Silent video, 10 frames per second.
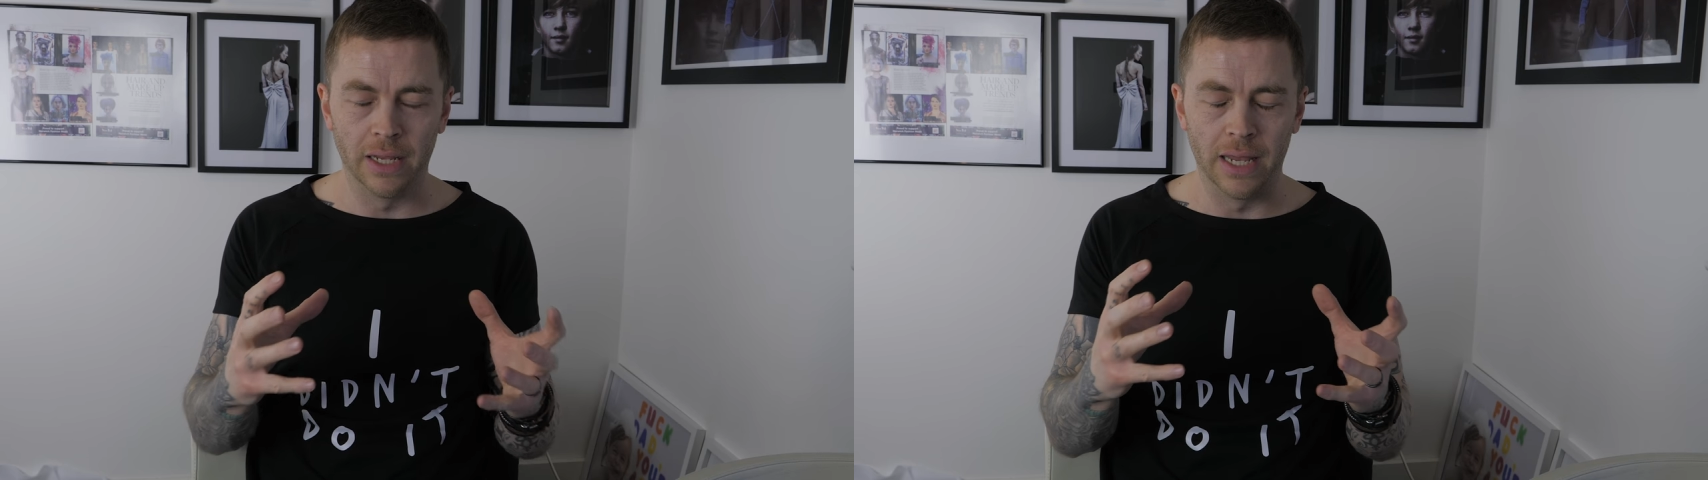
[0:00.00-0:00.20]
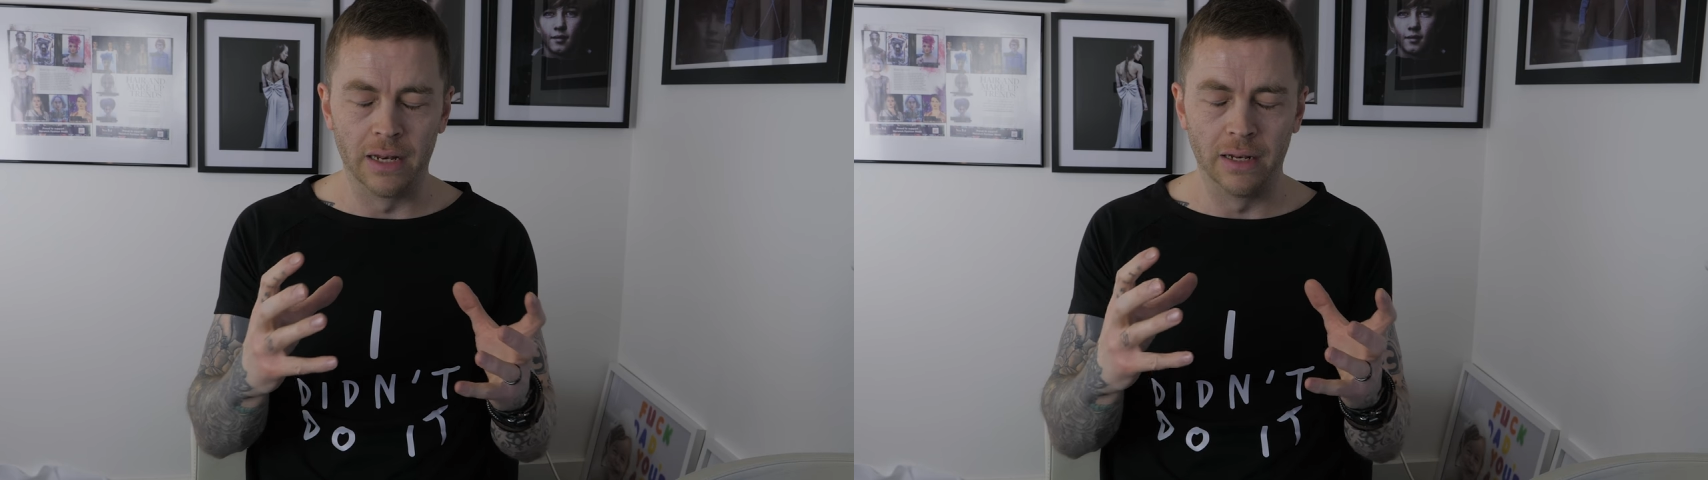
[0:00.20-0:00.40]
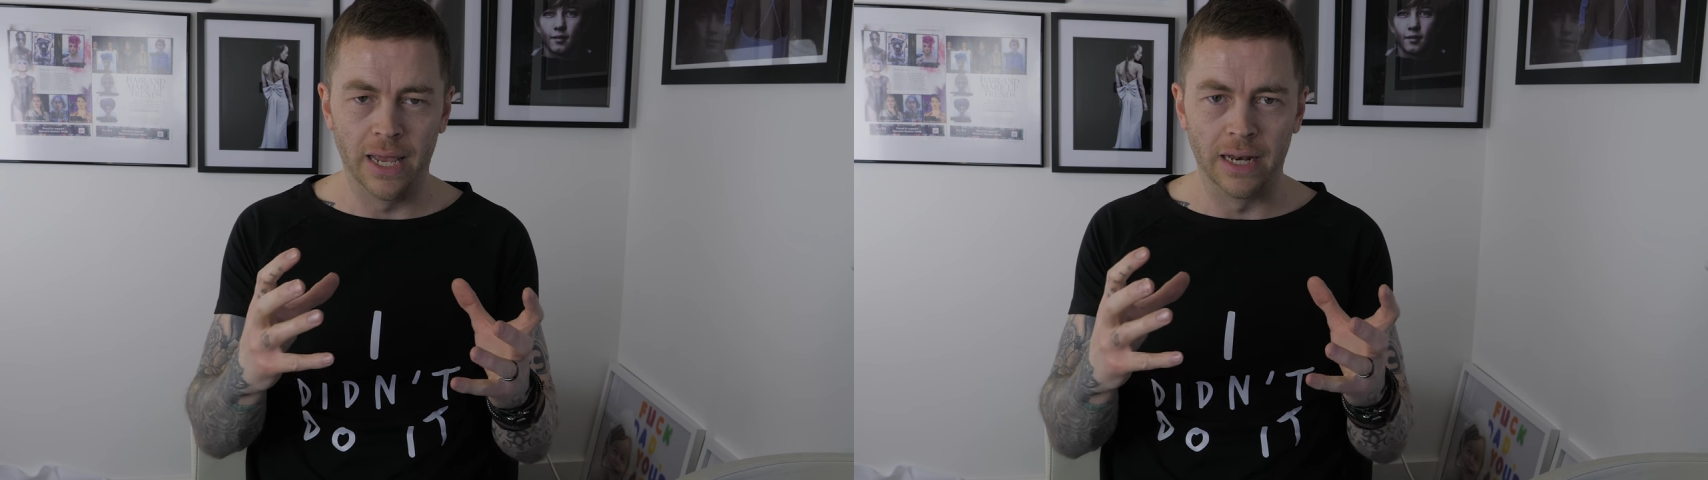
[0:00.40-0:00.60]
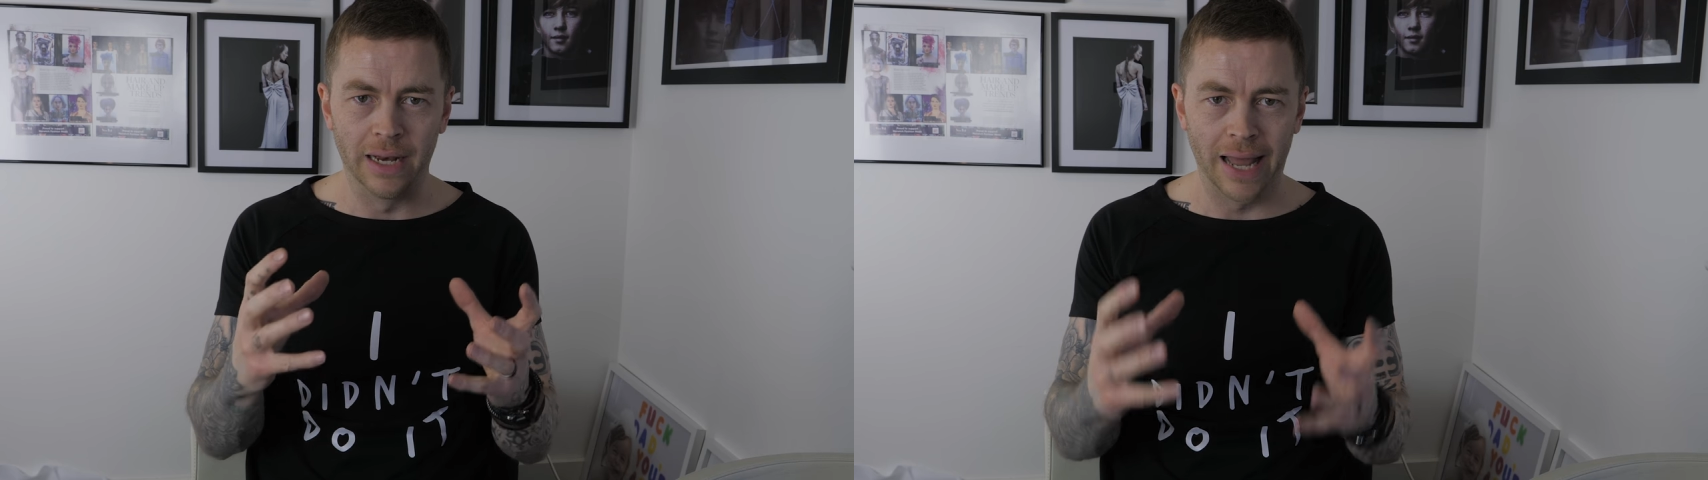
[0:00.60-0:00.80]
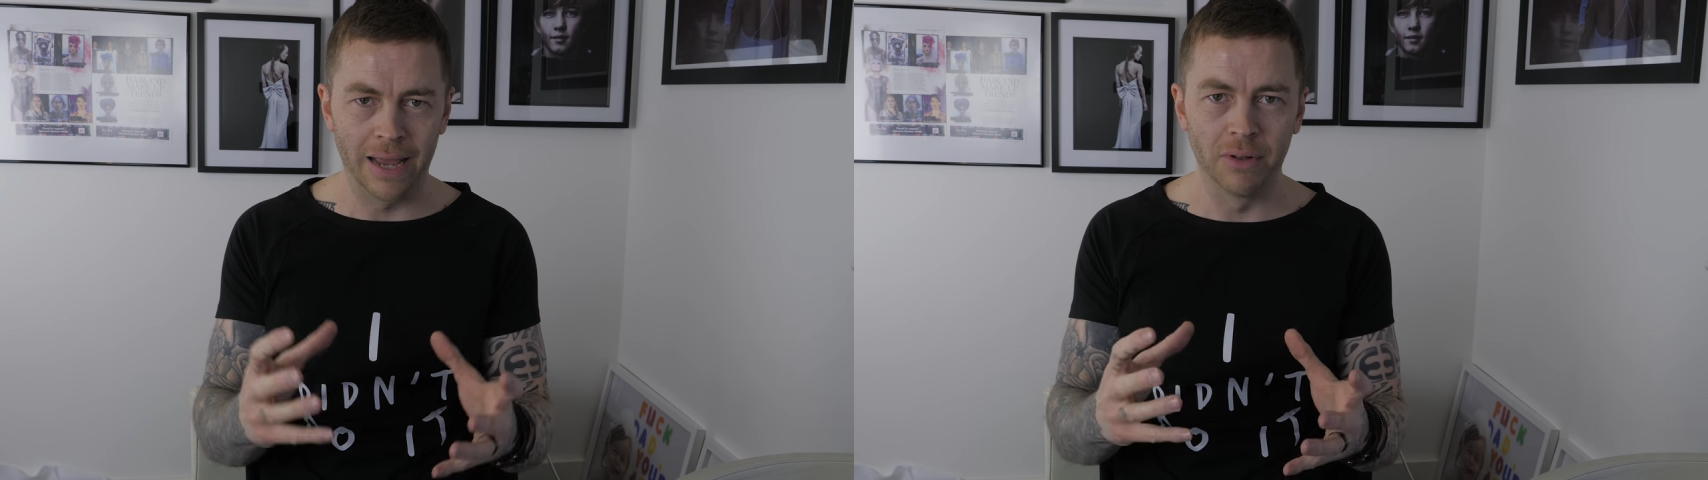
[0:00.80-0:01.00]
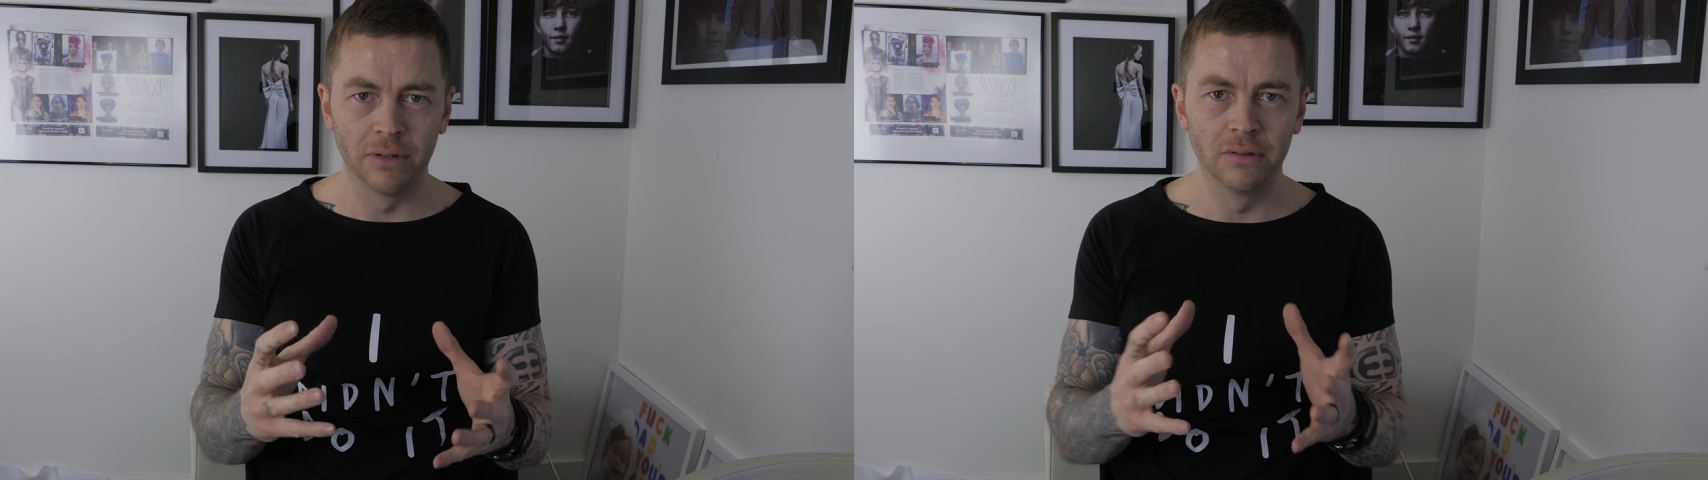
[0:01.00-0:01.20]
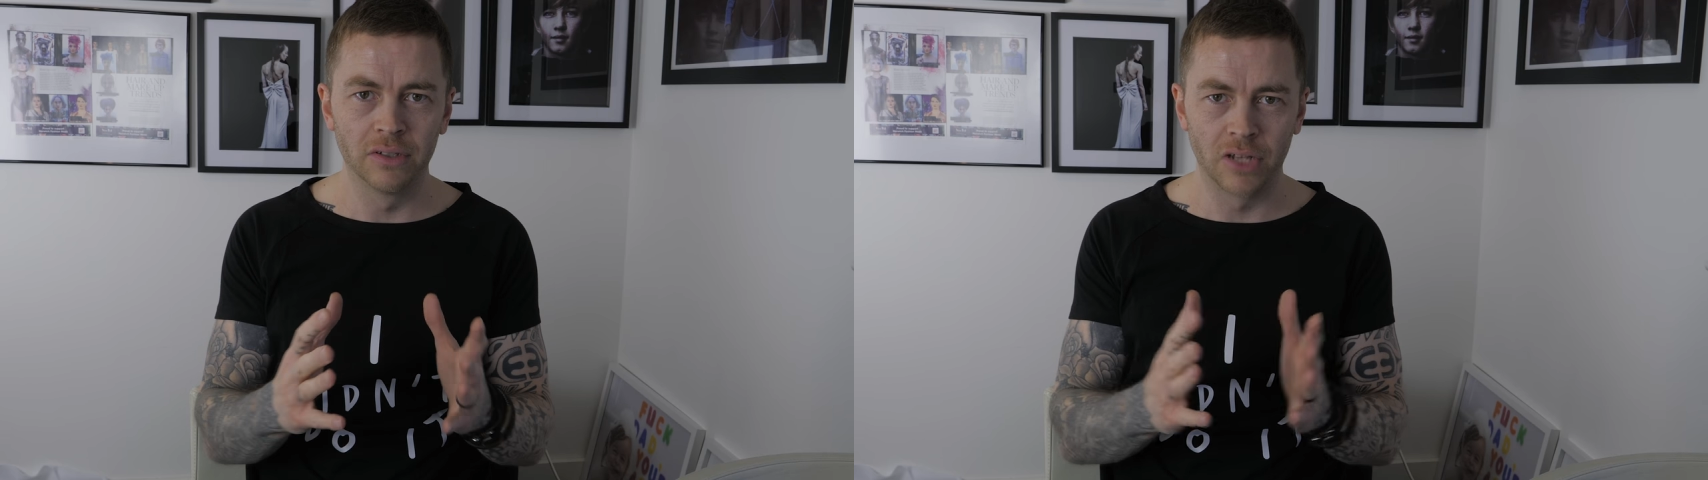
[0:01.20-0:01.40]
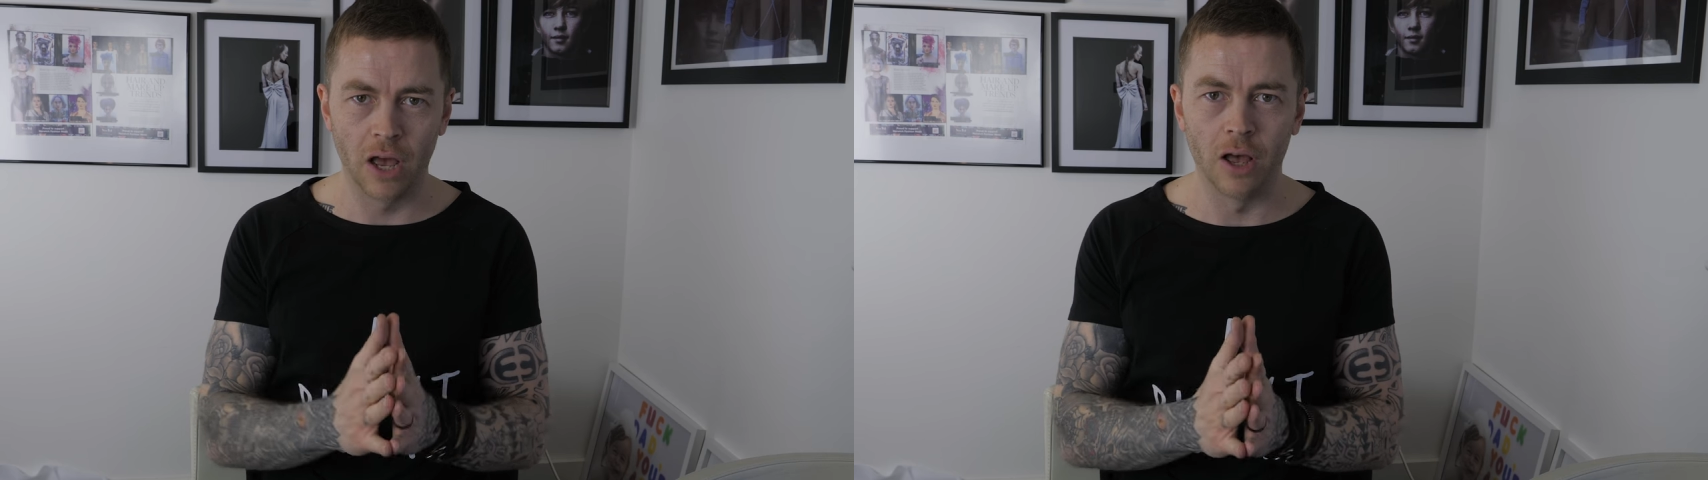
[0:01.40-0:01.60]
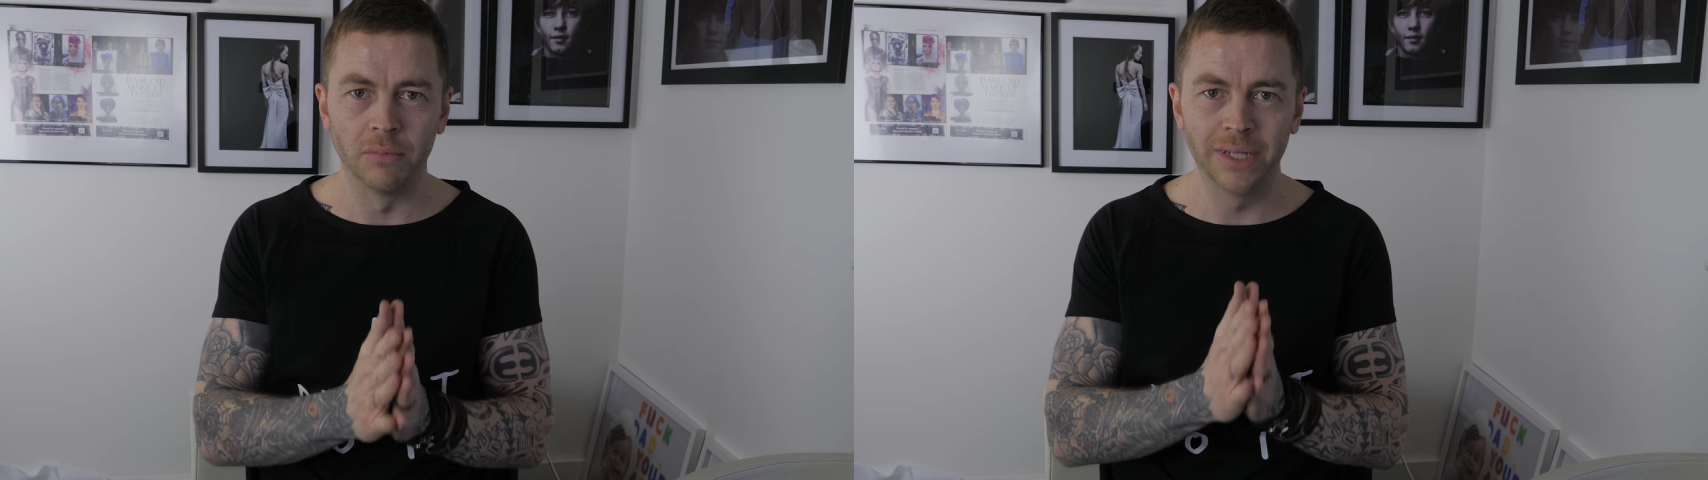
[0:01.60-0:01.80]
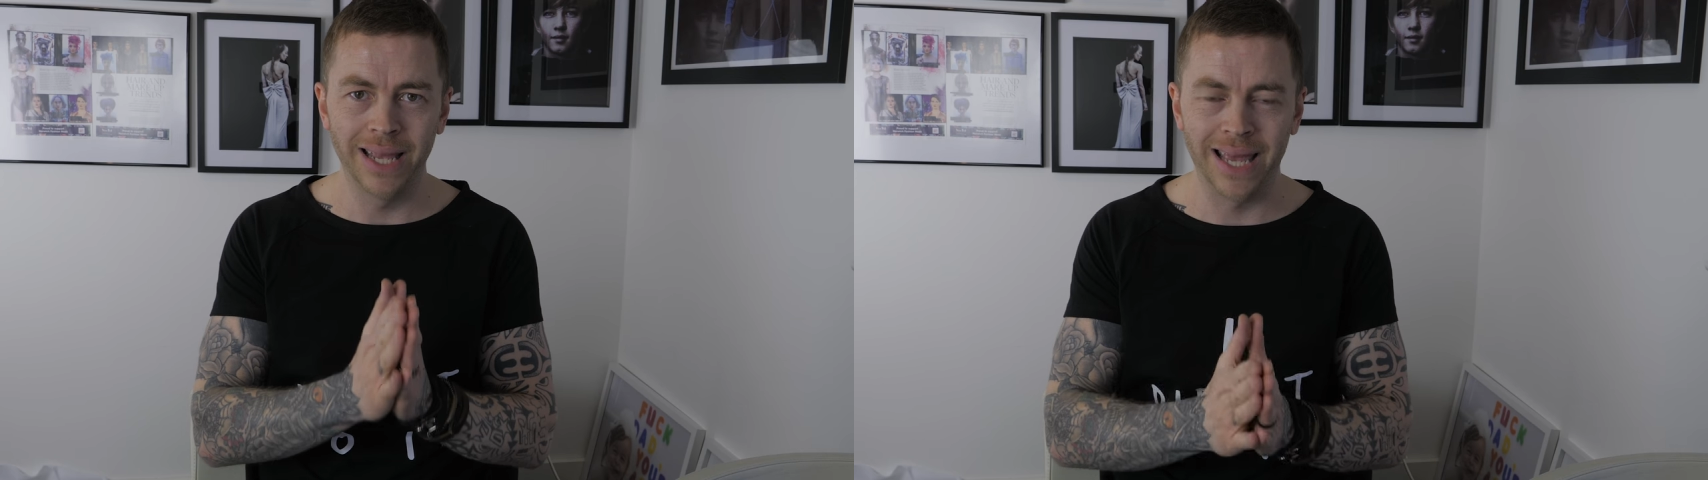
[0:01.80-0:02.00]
in layman's terms